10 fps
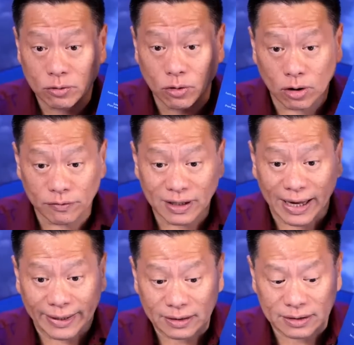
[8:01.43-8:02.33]
row of
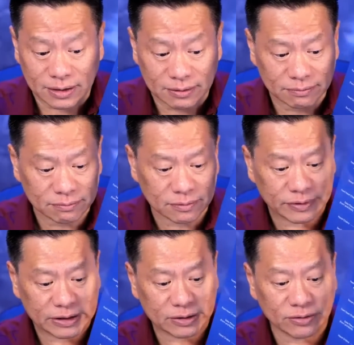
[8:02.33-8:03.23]
lights, let
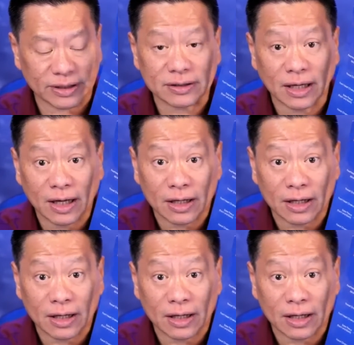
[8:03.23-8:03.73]
me just do this,